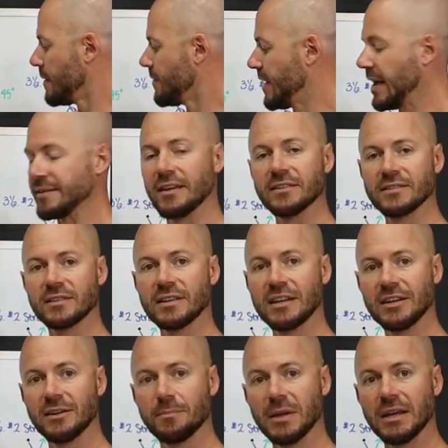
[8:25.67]
That doesn't
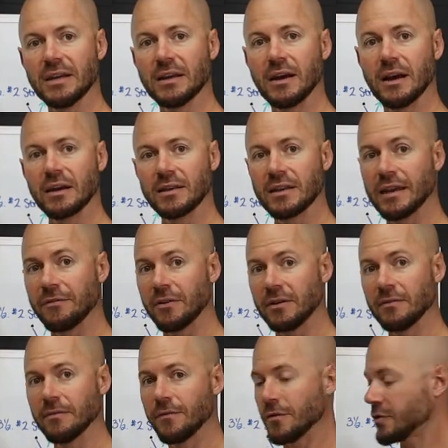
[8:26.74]
need to be a
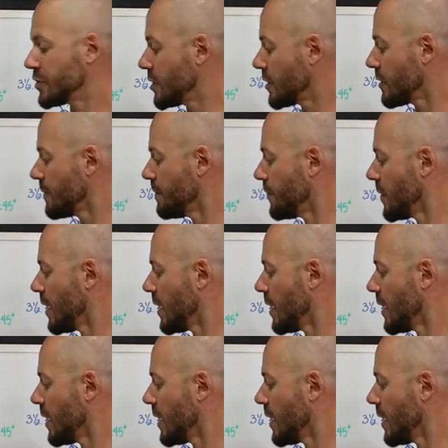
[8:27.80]
given for sure.